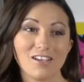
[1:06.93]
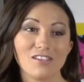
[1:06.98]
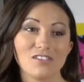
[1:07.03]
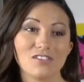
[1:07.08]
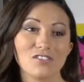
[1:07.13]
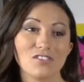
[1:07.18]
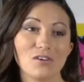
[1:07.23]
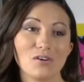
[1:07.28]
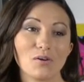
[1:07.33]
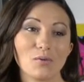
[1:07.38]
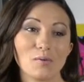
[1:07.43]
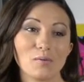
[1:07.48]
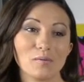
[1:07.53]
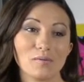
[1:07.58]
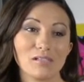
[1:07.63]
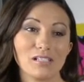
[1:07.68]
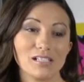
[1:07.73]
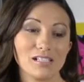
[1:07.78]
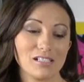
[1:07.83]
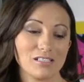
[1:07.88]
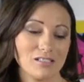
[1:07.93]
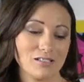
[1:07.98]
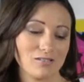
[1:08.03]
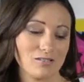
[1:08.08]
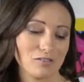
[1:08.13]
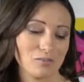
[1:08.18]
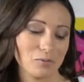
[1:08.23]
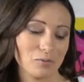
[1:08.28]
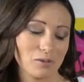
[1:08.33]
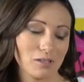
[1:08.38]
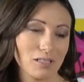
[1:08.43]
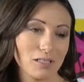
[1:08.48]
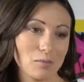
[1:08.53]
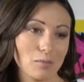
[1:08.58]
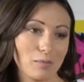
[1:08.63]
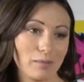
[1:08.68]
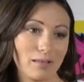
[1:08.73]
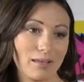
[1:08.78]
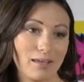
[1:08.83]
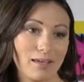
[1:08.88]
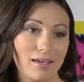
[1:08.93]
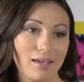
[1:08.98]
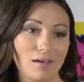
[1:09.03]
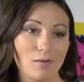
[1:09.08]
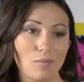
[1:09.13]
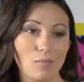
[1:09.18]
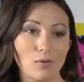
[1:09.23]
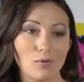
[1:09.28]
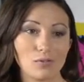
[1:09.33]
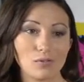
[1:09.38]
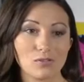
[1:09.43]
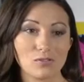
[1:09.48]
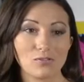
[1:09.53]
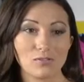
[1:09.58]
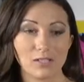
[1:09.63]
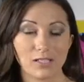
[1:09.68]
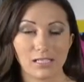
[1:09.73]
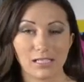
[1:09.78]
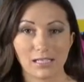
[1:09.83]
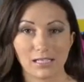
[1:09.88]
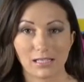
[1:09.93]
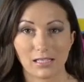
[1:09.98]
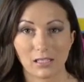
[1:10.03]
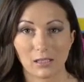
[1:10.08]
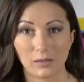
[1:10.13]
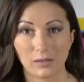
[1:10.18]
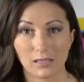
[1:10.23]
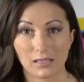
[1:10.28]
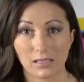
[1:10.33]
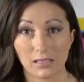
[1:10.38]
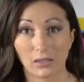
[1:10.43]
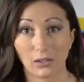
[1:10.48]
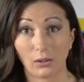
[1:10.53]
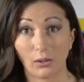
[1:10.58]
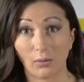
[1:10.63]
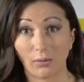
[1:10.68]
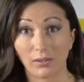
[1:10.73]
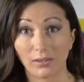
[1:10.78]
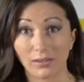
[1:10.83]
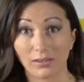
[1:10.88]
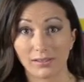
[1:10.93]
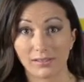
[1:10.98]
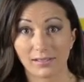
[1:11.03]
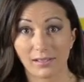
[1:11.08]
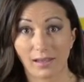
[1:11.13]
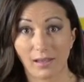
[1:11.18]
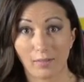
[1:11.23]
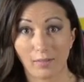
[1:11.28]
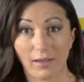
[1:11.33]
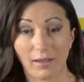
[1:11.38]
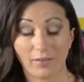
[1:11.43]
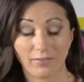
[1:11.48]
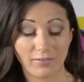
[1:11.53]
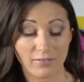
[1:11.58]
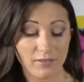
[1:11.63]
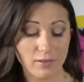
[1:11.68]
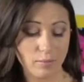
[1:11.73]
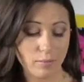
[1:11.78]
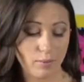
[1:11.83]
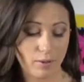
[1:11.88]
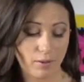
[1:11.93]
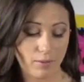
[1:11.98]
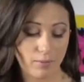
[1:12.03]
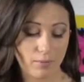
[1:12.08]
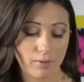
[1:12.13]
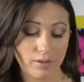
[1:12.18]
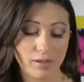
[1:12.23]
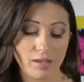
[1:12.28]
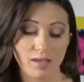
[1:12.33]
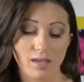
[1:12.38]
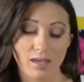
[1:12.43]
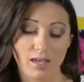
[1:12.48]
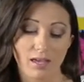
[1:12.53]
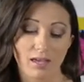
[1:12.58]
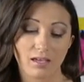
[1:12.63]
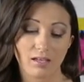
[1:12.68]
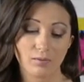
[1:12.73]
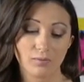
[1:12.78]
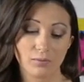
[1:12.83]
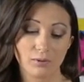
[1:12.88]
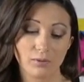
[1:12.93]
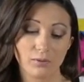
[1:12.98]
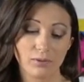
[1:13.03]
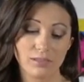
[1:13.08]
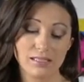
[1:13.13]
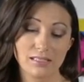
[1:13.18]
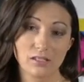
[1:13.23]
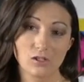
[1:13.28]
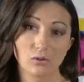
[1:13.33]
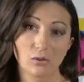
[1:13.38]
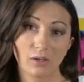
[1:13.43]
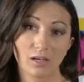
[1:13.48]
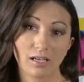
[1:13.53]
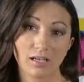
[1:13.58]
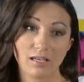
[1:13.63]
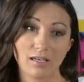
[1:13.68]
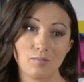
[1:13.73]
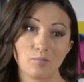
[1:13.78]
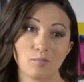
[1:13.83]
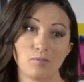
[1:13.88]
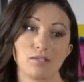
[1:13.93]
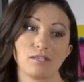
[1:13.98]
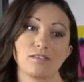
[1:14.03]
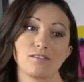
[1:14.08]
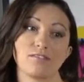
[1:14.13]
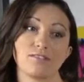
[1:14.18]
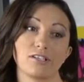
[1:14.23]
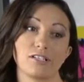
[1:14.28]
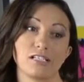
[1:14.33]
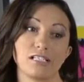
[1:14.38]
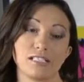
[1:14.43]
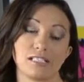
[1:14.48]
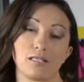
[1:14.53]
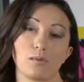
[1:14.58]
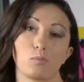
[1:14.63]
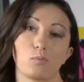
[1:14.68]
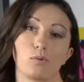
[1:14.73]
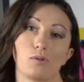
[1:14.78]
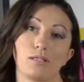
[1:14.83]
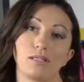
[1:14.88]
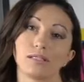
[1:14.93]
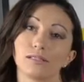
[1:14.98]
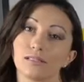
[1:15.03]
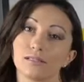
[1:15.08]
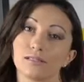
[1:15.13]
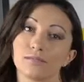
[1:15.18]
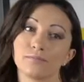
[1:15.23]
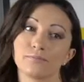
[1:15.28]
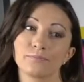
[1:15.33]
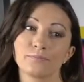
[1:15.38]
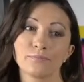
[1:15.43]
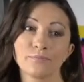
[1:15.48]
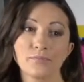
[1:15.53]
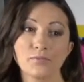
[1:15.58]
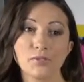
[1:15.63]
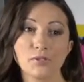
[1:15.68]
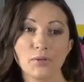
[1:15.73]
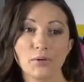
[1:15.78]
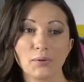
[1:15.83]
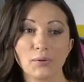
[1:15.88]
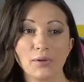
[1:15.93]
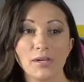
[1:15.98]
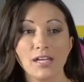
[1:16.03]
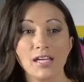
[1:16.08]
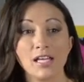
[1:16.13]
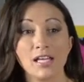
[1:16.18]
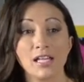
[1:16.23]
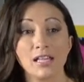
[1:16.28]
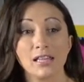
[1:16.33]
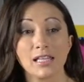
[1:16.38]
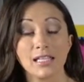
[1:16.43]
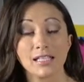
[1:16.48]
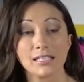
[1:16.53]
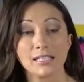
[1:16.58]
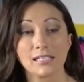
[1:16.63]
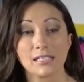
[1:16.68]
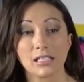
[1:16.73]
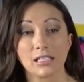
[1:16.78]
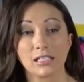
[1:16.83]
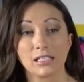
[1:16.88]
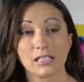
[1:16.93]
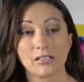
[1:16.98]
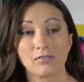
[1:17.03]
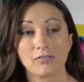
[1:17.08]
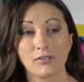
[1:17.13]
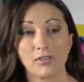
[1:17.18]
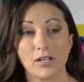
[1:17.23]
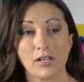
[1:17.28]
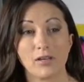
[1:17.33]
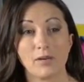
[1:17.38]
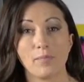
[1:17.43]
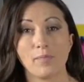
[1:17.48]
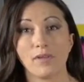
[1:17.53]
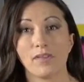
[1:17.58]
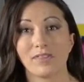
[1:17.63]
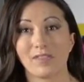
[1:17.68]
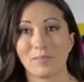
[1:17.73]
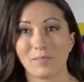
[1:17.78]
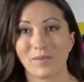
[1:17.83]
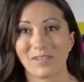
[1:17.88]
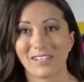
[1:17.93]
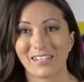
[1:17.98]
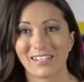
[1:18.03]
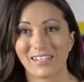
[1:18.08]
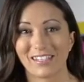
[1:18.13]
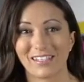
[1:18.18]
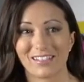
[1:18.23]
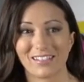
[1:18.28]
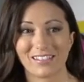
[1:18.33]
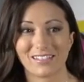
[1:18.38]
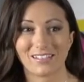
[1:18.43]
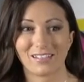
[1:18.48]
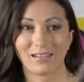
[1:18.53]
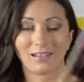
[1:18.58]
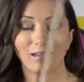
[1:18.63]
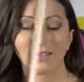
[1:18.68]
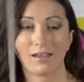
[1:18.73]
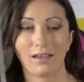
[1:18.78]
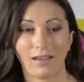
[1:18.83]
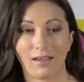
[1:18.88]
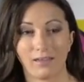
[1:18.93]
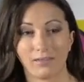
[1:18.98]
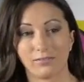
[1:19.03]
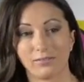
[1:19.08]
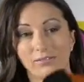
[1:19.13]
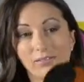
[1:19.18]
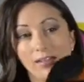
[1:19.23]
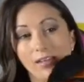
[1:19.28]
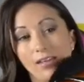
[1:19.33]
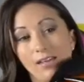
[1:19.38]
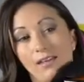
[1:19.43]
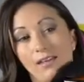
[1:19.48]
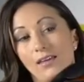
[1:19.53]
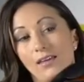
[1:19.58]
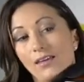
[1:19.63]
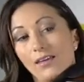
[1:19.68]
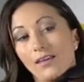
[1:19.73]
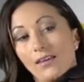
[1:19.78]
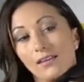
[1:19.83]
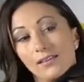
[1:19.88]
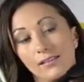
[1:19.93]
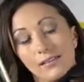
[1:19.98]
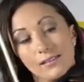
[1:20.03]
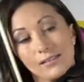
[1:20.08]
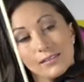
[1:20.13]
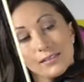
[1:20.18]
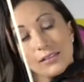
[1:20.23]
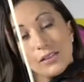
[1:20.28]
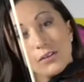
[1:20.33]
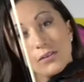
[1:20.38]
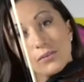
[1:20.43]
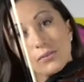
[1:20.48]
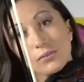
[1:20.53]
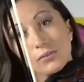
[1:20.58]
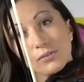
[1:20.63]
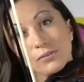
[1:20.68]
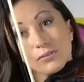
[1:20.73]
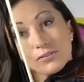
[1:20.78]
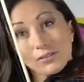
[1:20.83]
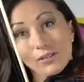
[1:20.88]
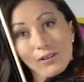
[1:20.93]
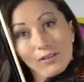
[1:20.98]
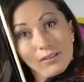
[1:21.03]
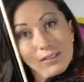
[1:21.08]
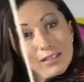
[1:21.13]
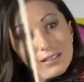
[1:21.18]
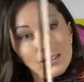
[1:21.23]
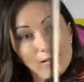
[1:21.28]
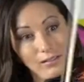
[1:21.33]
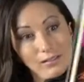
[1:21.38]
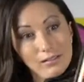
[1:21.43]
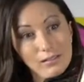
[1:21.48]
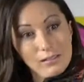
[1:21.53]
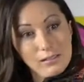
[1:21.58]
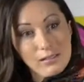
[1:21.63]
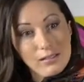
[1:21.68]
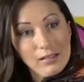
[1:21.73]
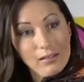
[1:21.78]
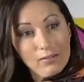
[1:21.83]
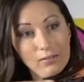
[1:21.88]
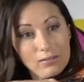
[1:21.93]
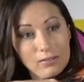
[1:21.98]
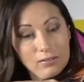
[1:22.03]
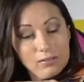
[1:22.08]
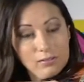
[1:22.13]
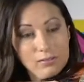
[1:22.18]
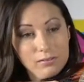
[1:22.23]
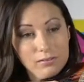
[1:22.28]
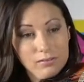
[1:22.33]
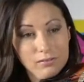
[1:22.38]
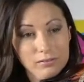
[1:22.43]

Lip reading: So what we're going to do is we're going to play most of our eighth notes in the lower or the top half of the bow, and we're going to try and be very separated. So let's start from the beginning of the second half, and let's go through slowly and learn the notes.